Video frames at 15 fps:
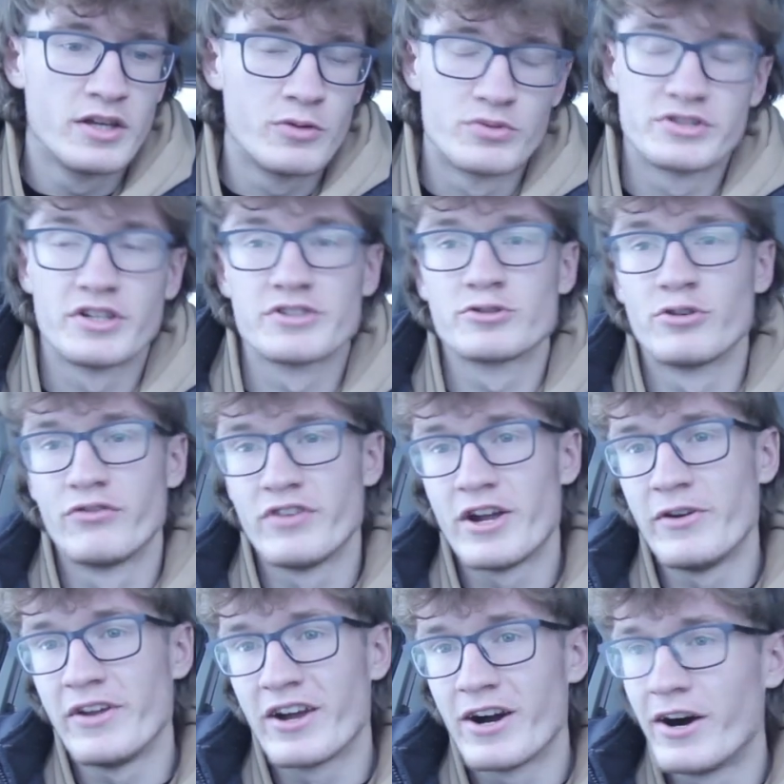It was also
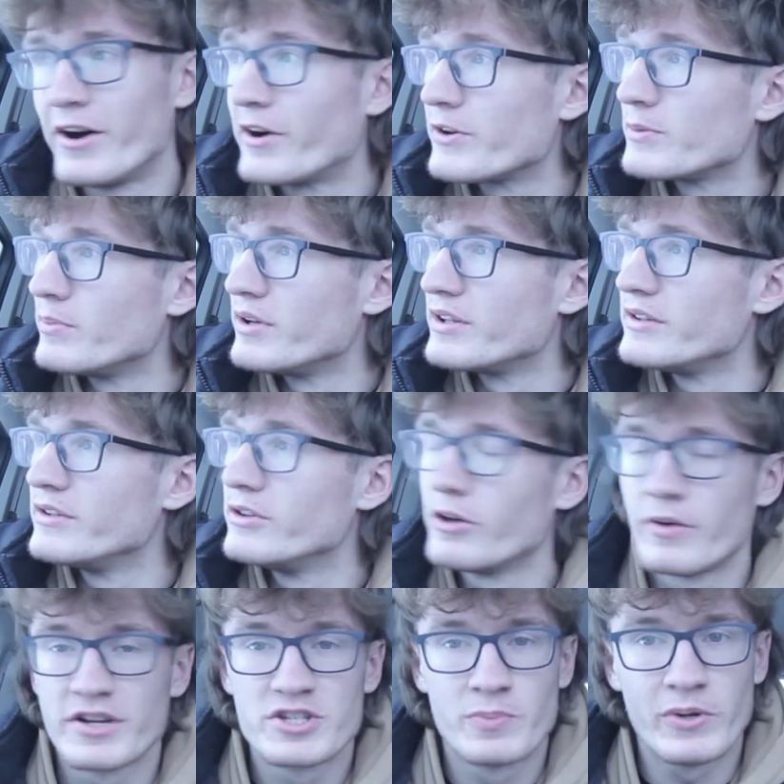very hard, but you
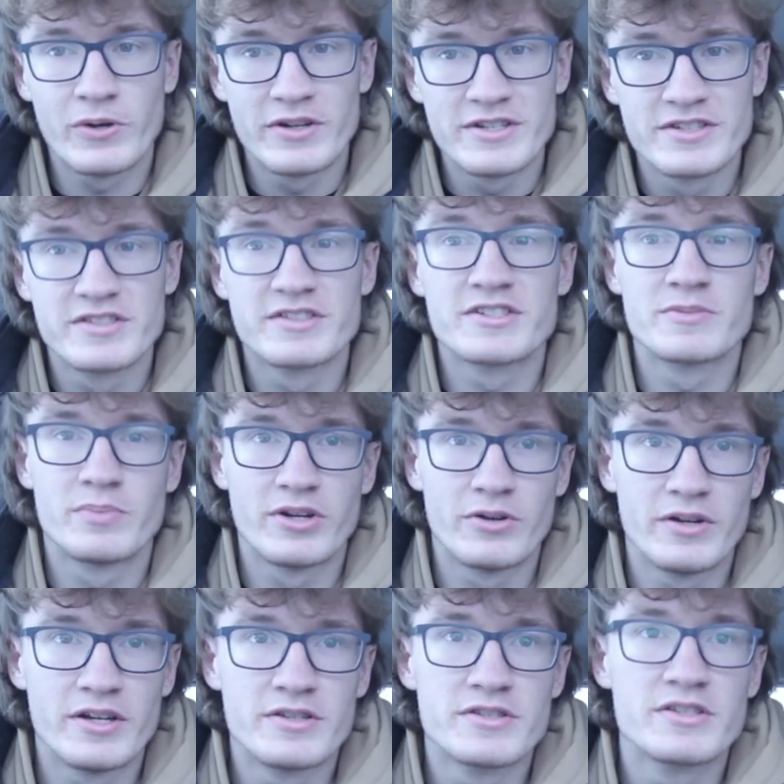know, experience is
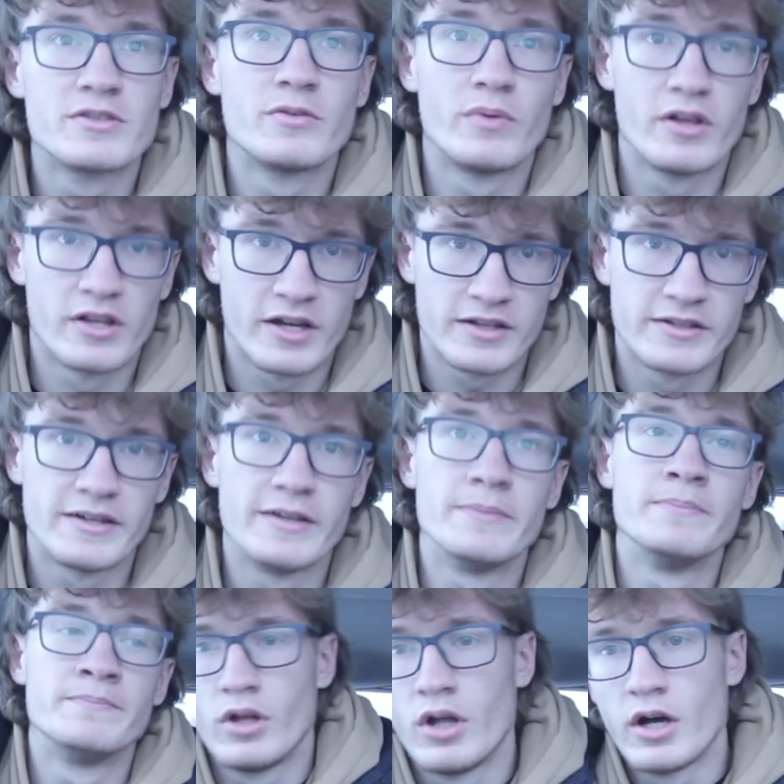experience, we like that.
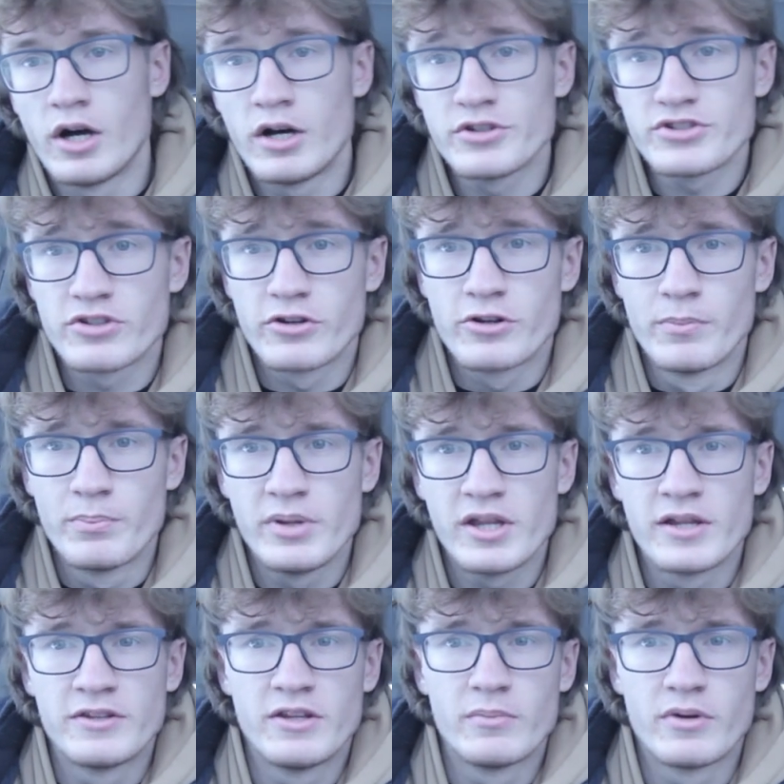Also, I
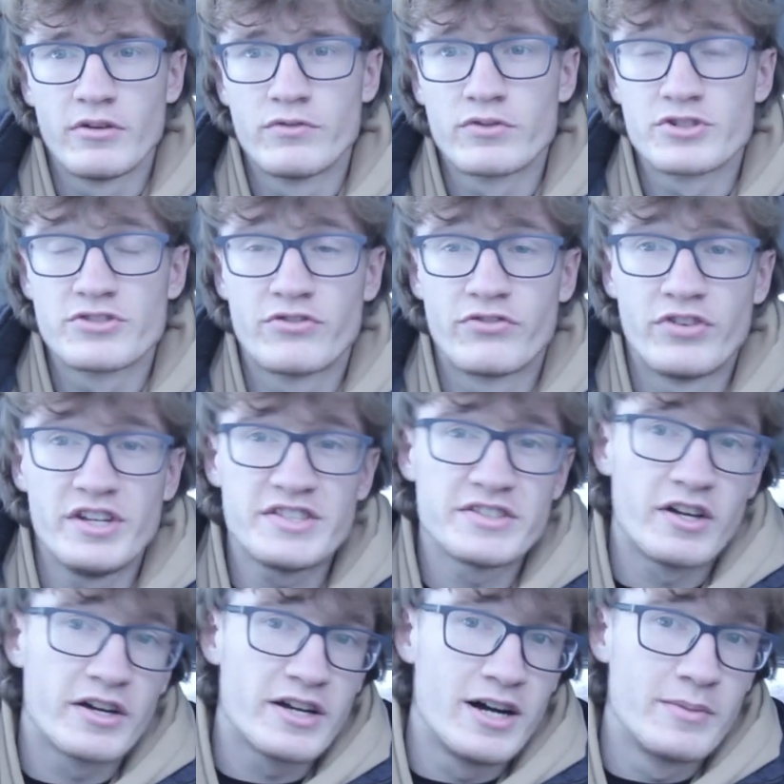competed in my first
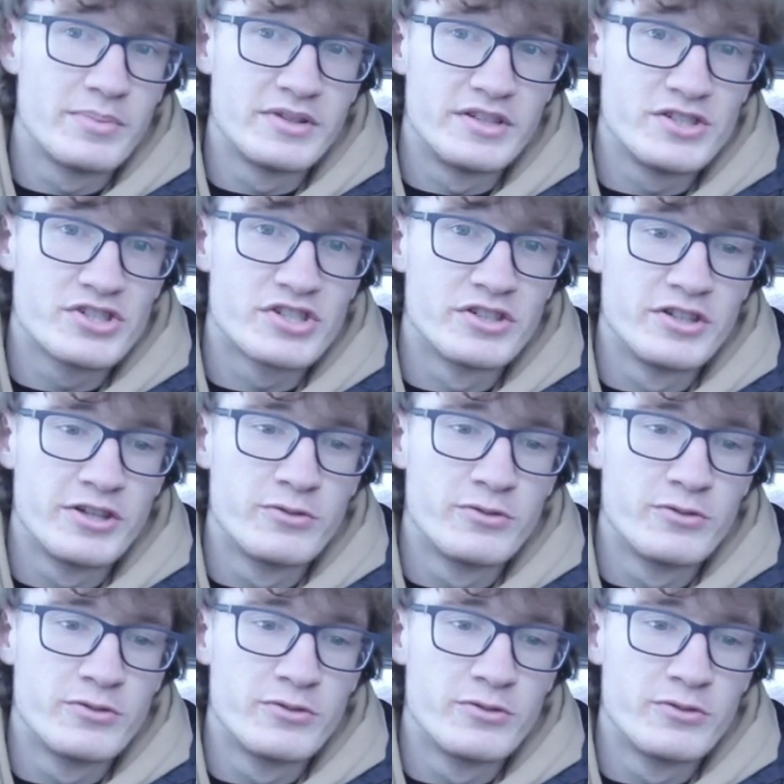freestyle competition.